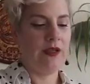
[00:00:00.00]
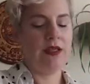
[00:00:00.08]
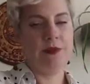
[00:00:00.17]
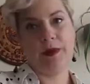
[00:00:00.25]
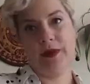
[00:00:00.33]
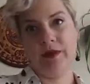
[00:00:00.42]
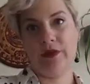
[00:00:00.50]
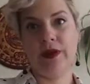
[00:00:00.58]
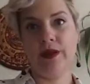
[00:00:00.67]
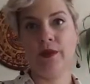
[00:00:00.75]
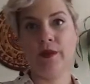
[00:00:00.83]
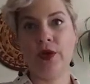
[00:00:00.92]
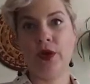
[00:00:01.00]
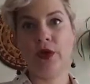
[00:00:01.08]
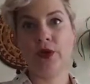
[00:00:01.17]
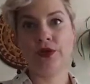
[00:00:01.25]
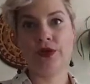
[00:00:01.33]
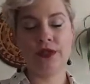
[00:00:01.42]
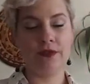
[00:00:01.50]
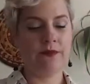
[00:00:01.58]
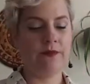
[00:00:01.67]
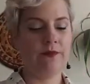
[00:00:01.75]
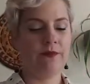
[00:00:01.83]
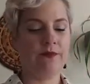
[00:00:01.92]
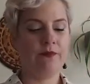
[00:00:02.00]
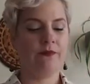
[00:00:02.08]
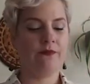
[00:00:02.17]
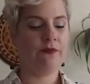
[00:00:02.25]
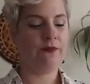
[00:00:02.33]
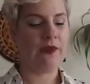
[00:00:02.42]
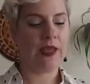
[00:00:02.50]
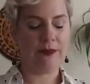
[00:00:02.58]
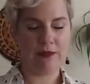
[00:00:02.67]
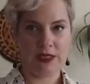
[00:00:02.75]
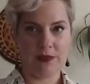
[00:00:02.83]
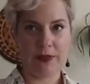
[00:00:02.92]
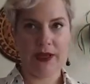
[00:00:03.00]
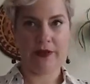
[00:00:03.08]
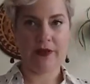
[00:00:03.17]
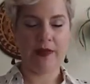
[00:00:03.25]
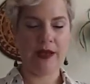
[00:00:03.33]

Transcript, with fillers: He's probably one of the most famous pattern